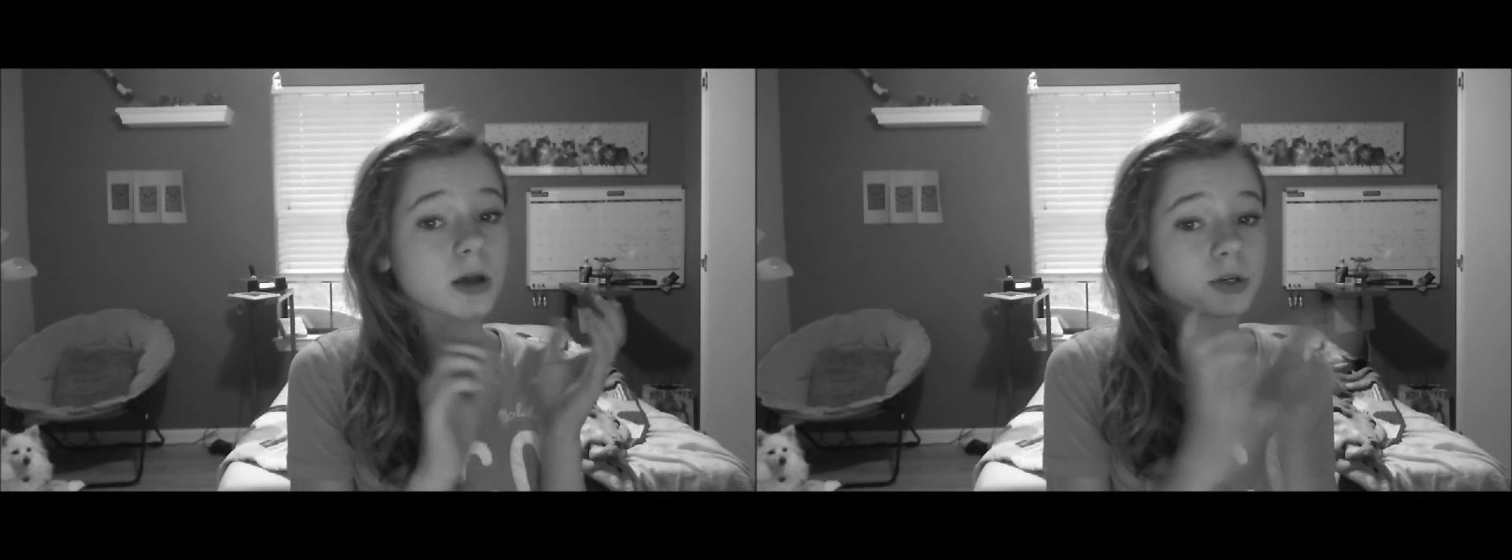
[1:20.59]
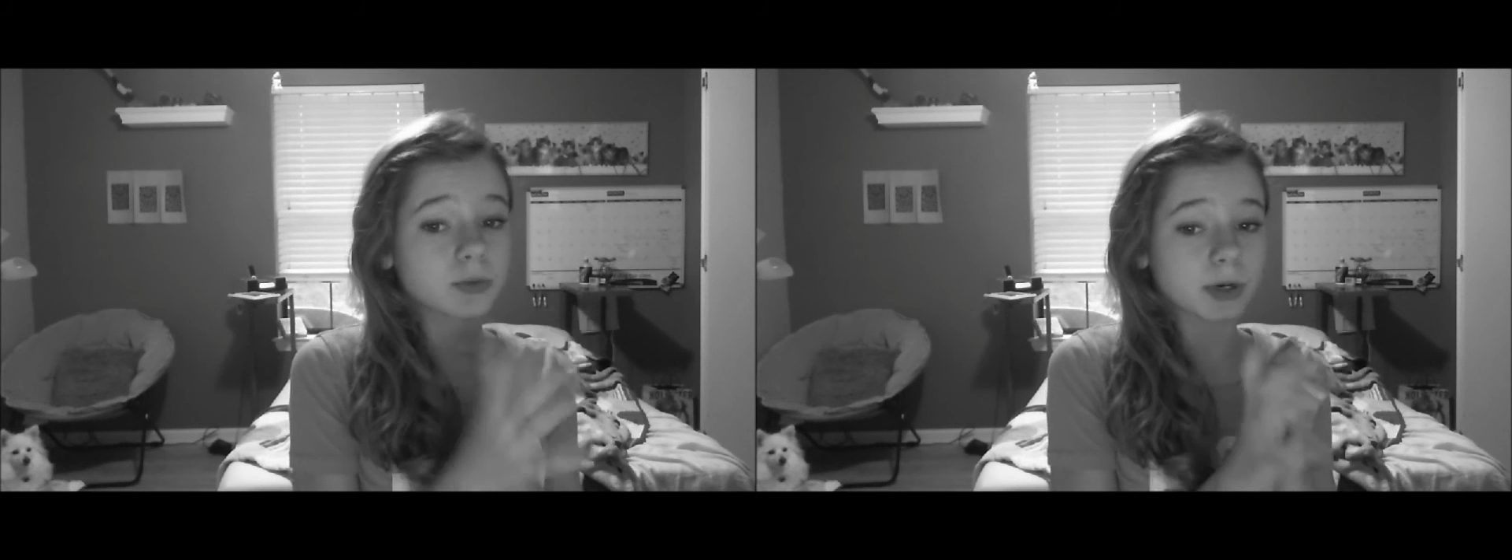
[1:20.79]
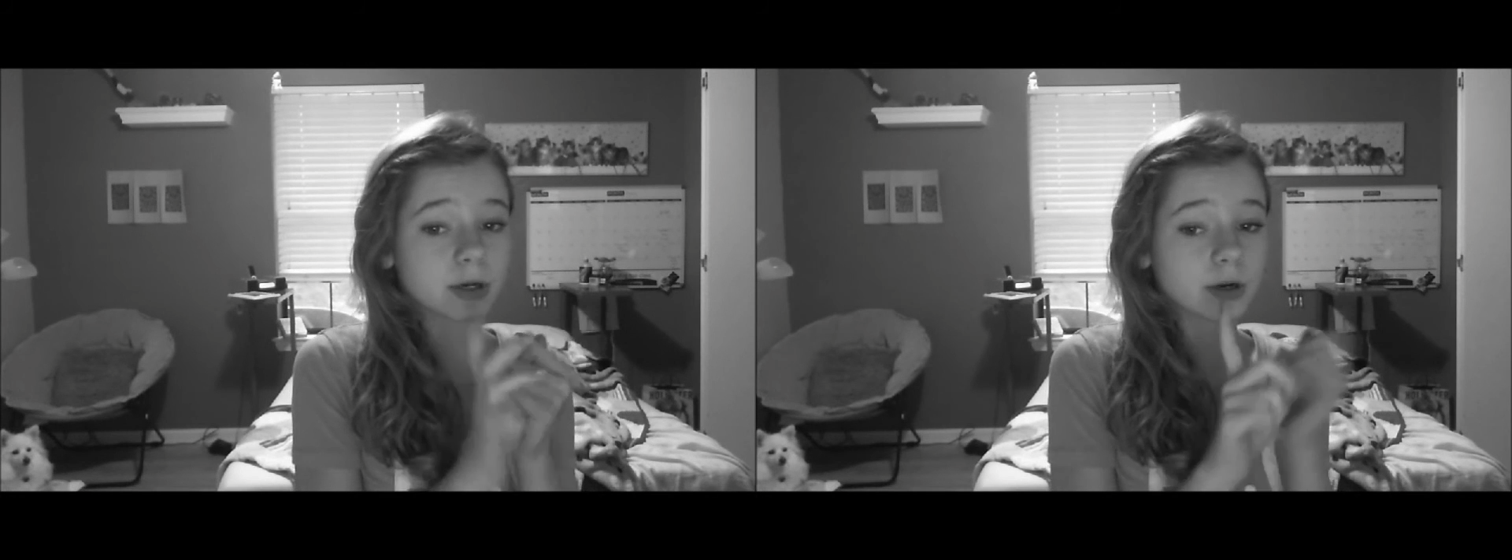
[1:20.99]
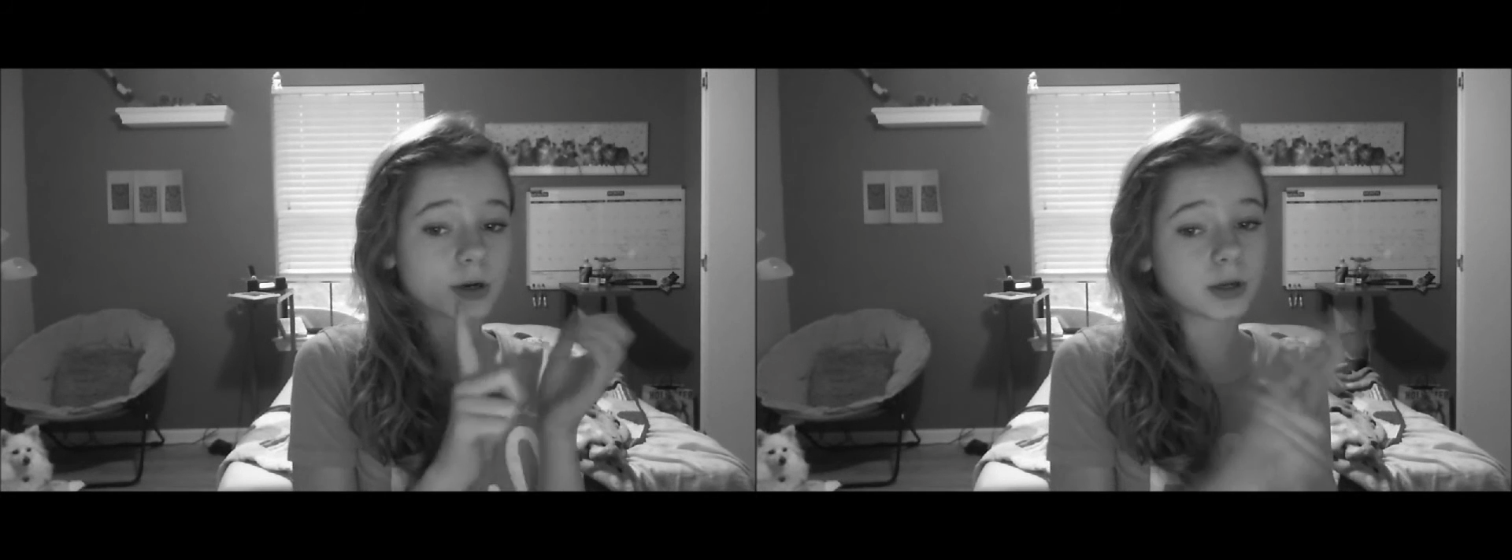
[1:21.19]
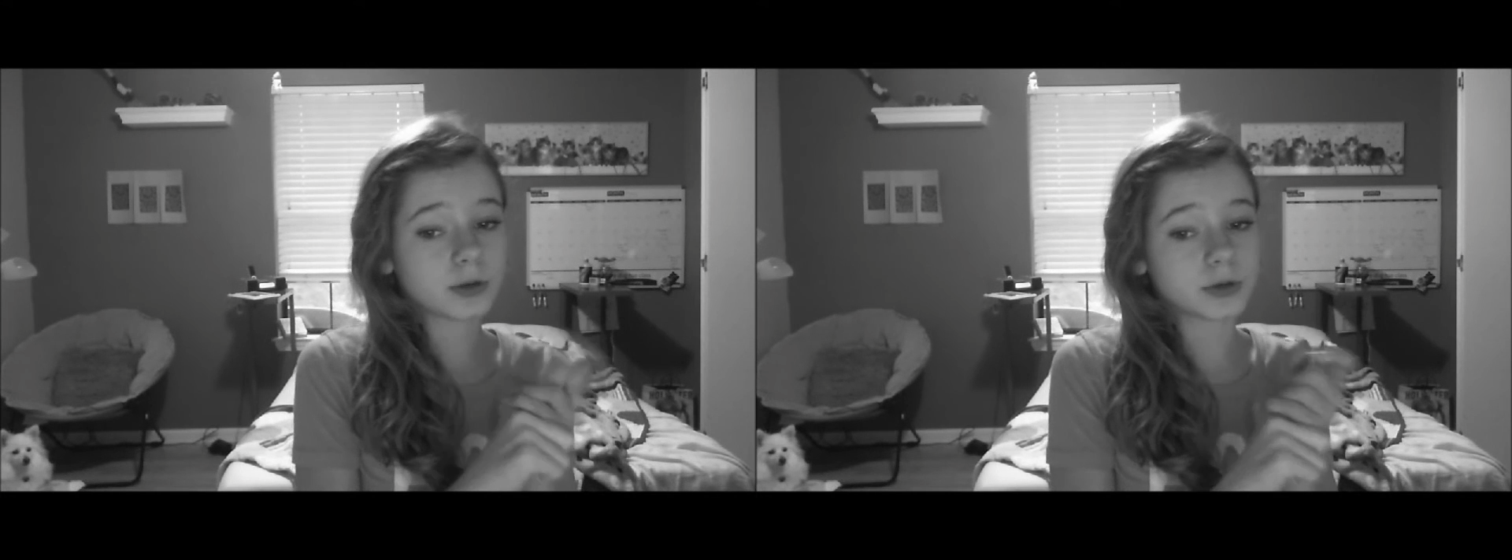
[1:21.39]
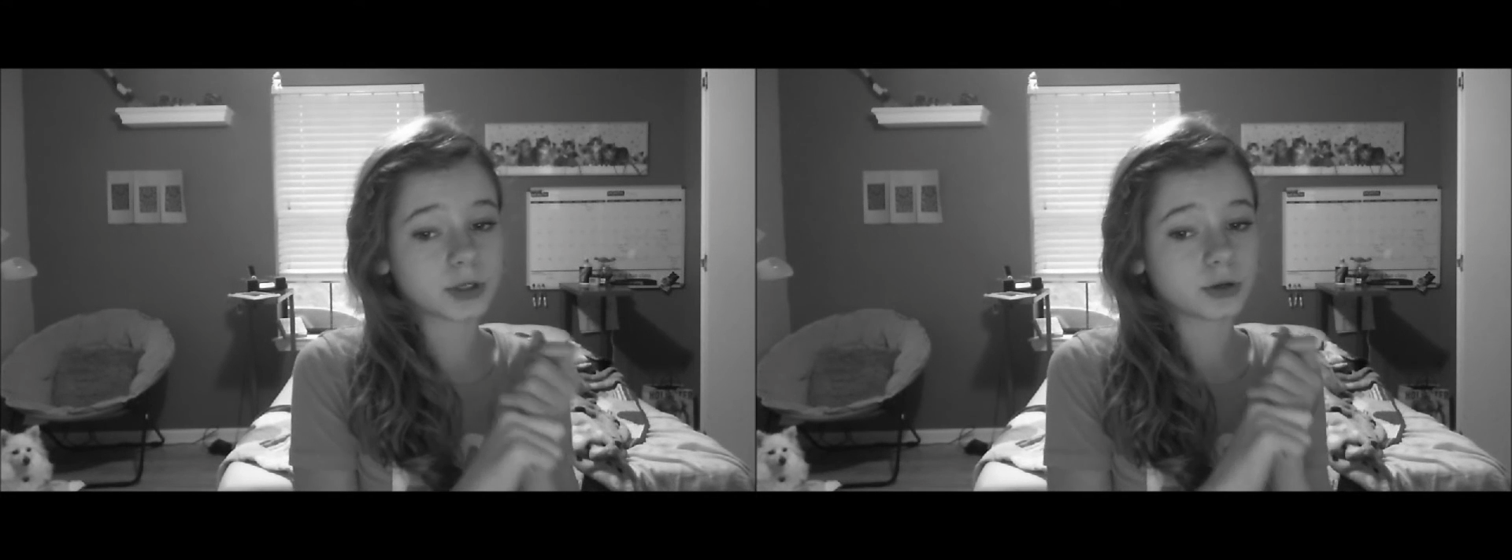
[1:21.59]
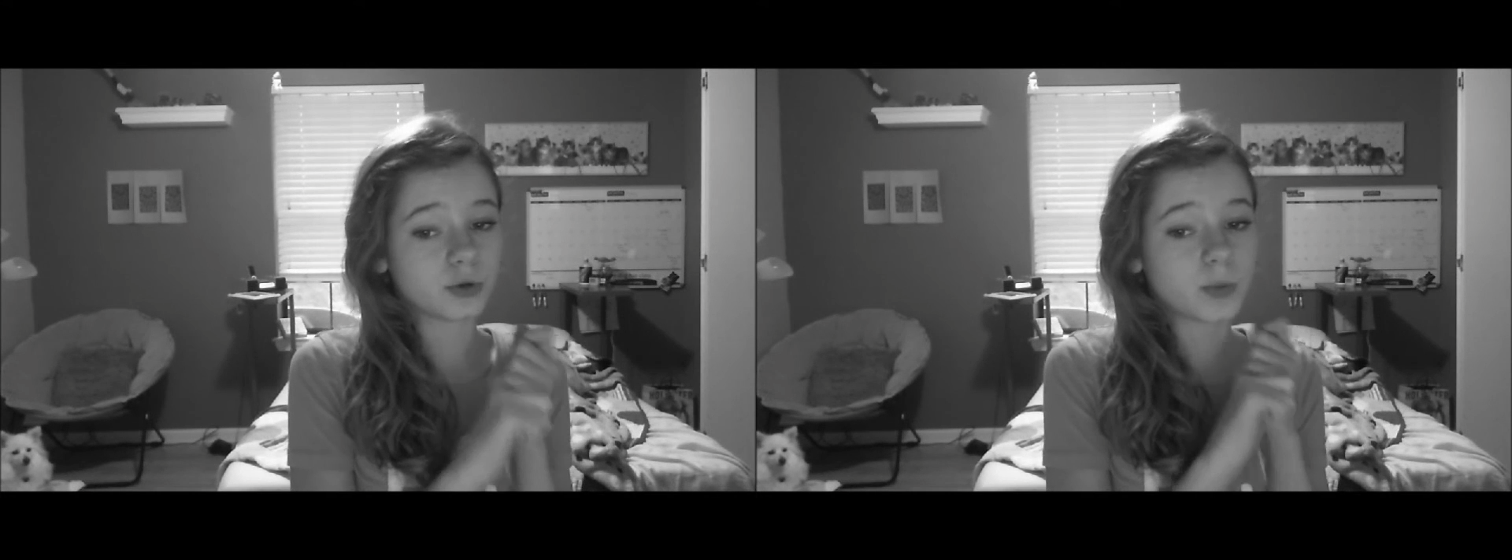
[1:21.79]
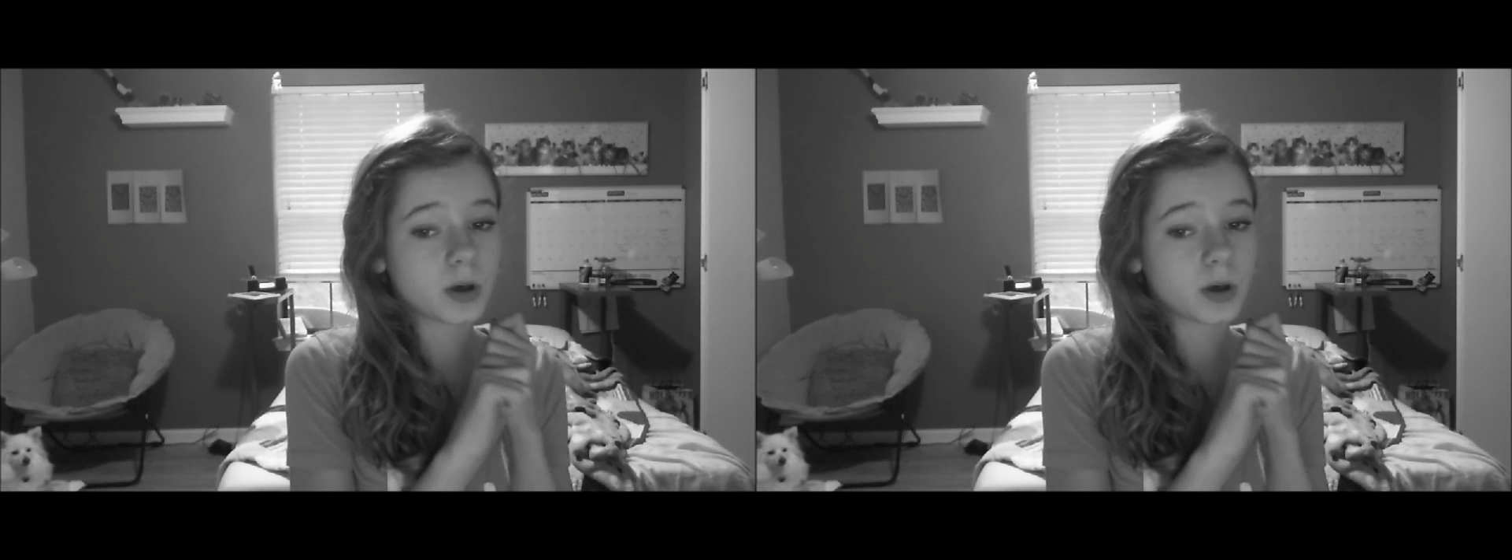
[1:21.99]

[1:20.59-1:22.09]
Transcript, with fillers: Twitter, YouTube,